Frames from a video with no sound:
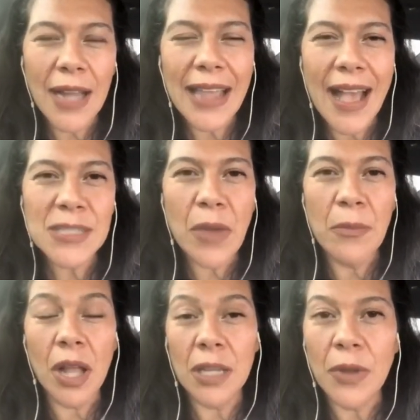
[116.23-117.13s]
podcast
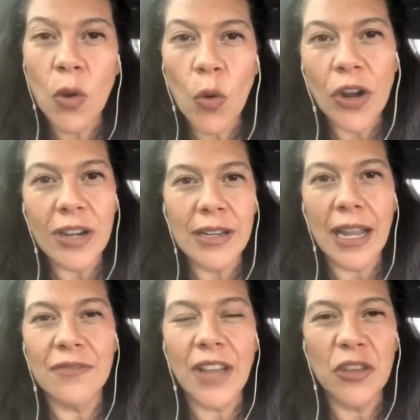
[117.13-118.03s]
by Molly McCord,
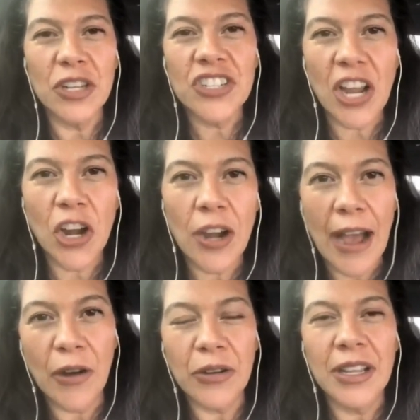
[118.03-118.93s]
and I invite you to check
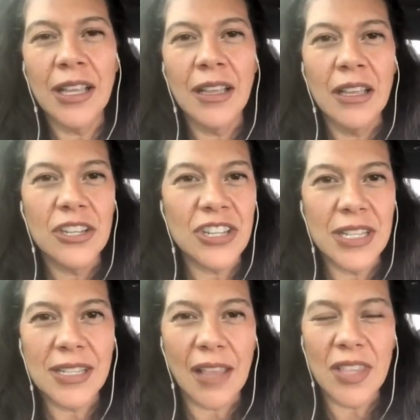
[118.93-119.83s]
her out.
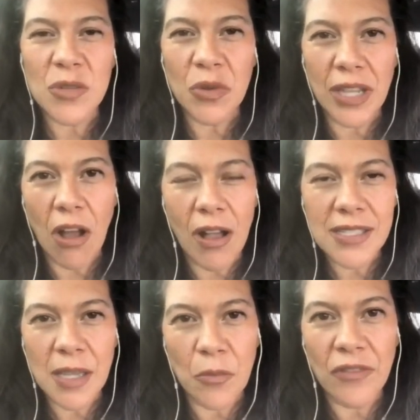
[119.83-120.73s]
She's got this really
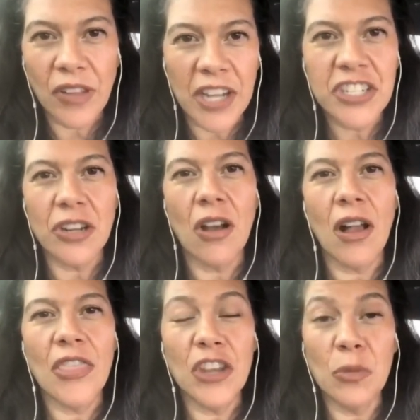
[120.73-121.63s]
awesome reflection
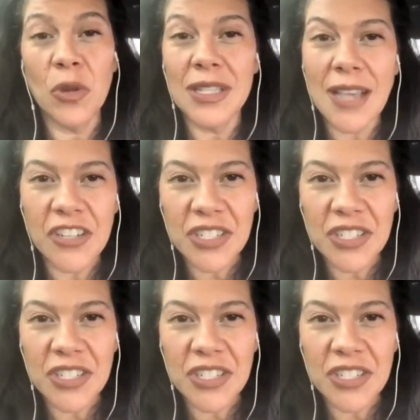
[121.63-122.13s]
on the new moon in